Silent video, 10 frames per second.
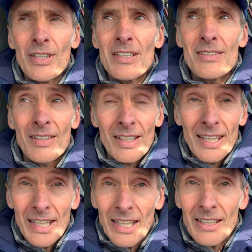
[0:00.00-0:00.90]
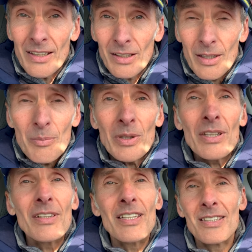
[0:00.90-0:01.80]
He's a Canadian
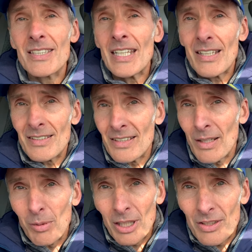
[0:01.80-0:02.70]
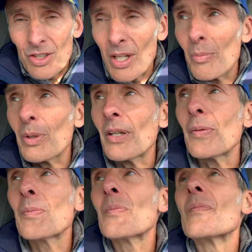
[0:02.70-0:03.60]
Olympian. He's the NCAA
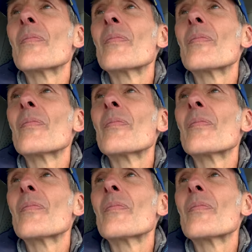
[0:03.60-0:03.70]
champion.